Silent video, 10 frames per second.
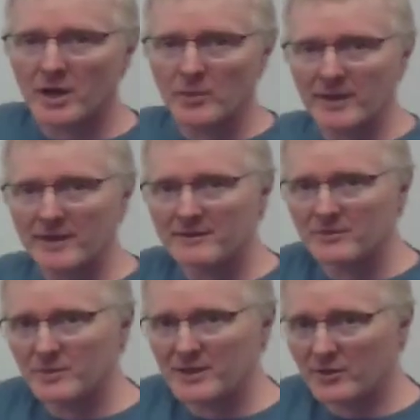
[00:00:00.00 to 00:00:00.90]
going.
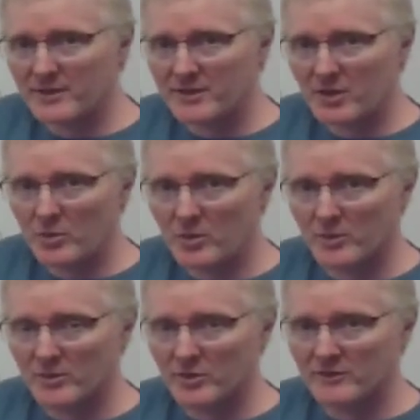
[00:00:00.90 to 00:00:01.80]
We already know what
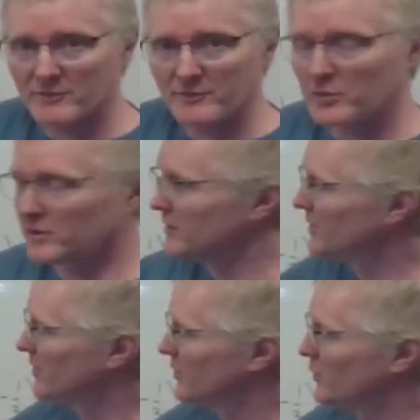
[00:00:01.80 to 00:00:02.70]
we're looking for.
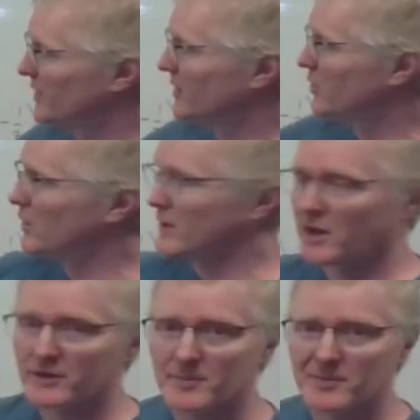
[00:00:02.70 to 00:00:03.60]
We know what
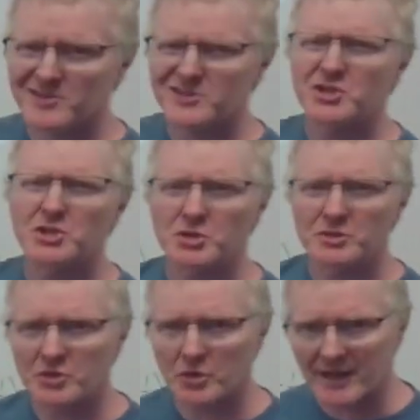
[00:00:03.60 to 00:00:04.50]
our numbers
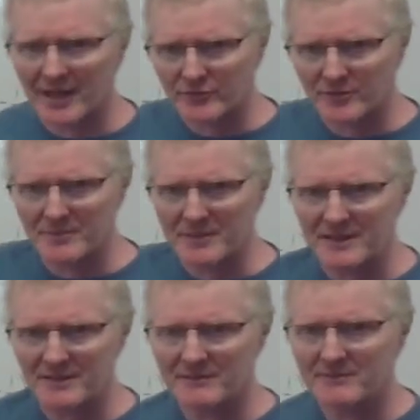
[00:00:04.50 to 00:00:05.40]
should turn out to
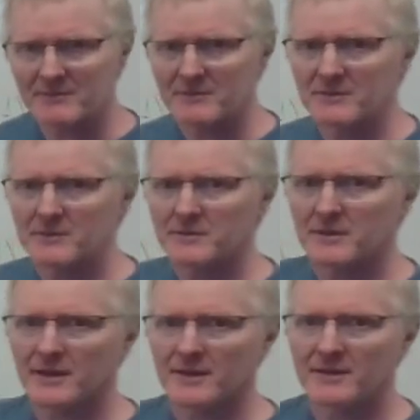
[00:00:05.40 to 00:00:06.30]
be.
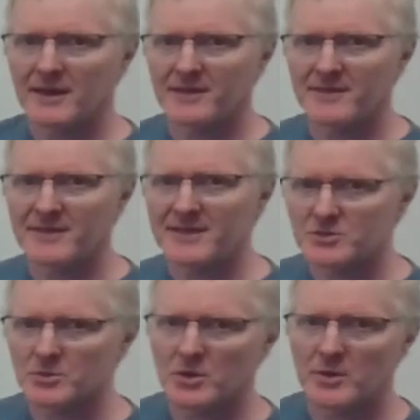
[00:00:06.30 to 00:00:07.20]
Okay? And
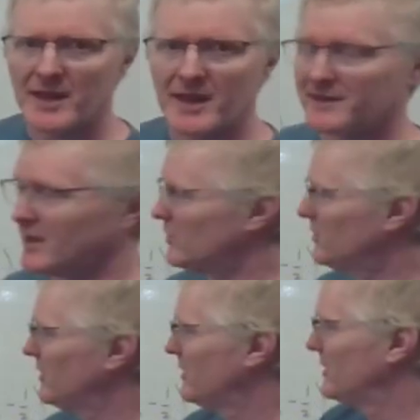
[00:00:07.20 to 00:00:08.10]
these are okay.
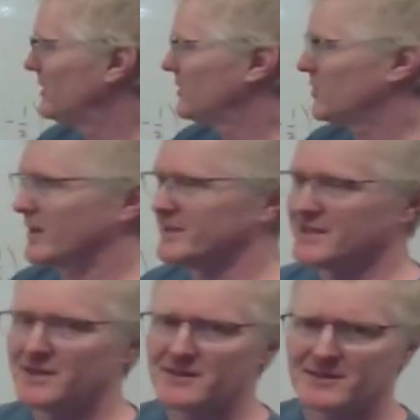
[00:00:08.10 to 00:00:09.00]
Now, could I
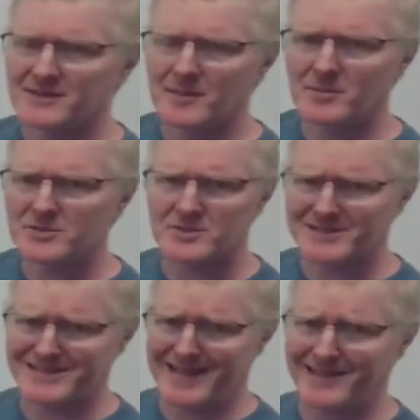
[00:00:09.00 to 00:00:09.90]
tell you the numbers are
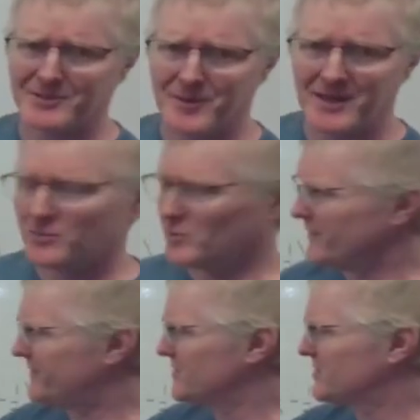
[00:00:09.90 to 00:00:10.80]
exactly right? What
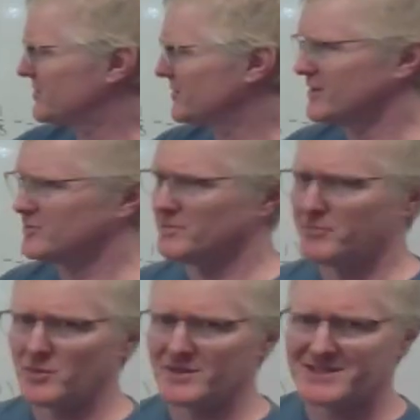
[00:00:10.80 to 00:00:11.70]
if this turned out to be
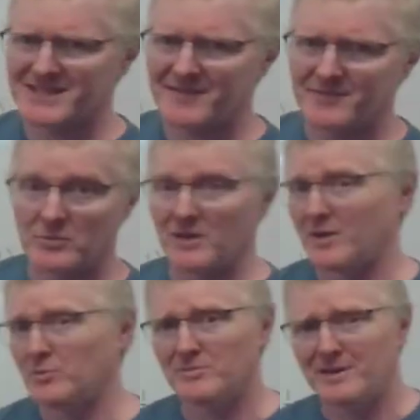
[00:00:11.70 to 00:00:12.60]
0.7? Well,
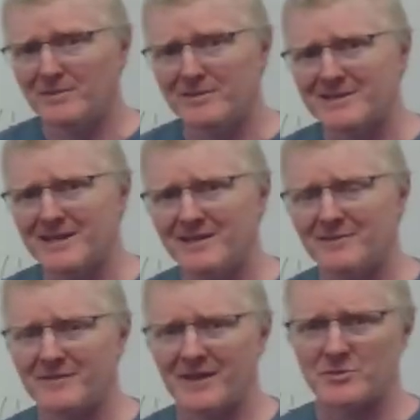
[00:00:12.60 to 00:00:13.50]
I wouldn't be able to tell you
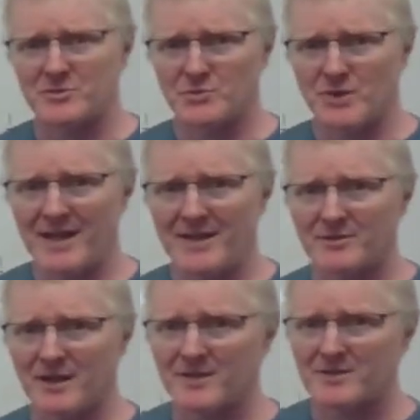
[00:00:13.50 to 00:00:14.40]
if that was right or
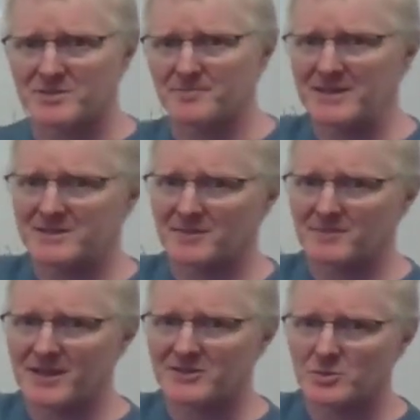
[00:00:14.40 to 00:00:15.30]
not just based on
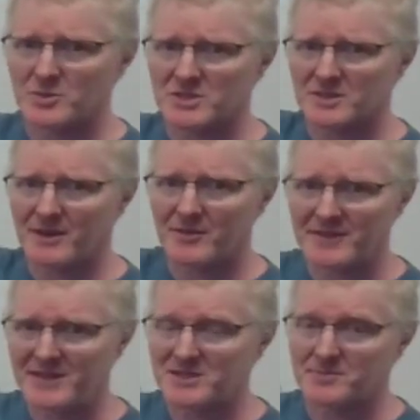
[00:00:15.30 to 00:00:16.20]
my intuition about
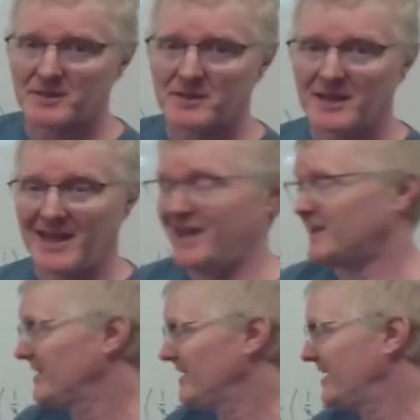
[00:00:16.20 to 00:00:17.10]
these, but
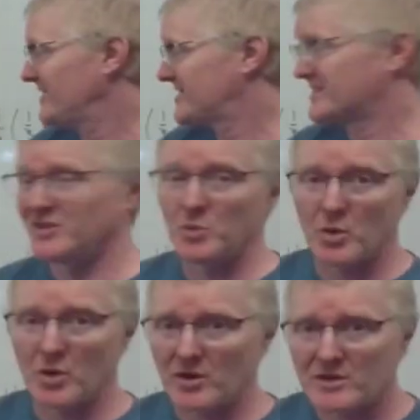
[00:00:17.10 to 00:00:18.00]
hey, it still
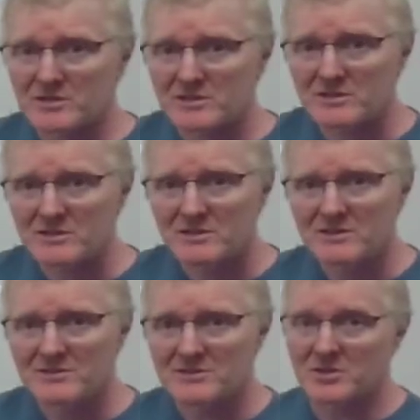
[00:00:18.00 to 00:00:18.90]
works.
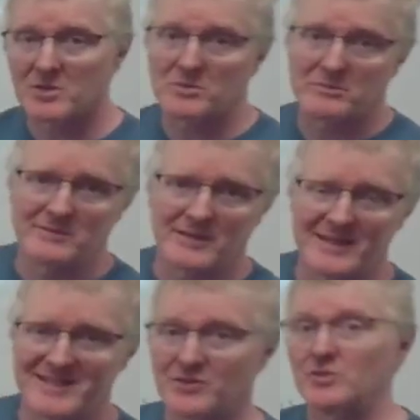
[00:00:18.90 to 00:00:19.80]
So,
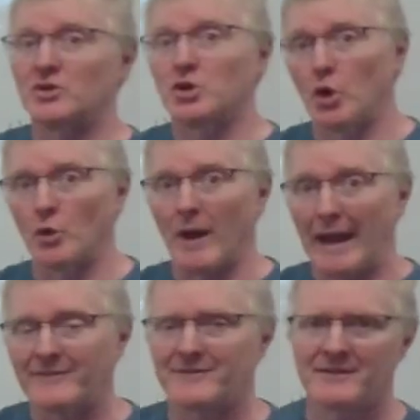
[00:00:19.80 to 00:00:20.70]
is it
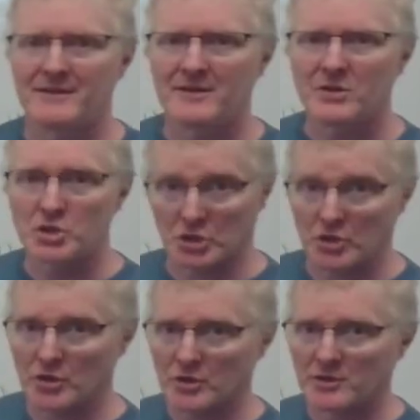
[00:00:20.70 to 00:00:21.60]
correct?
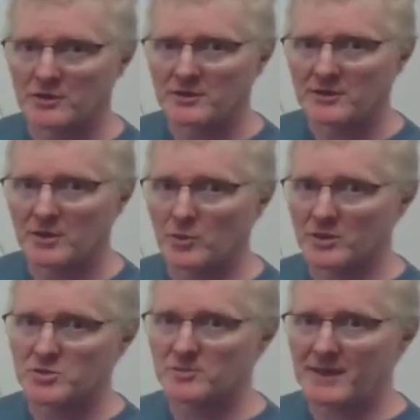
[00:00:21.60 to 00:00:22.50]
Sure, it
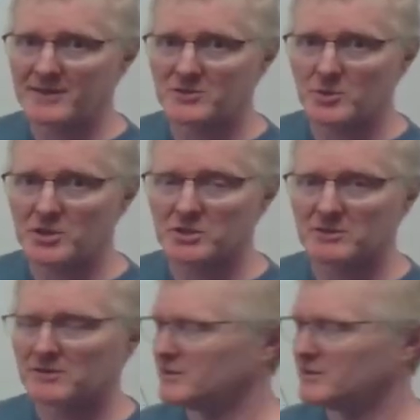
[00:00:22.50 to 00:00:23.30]
works with my intuition.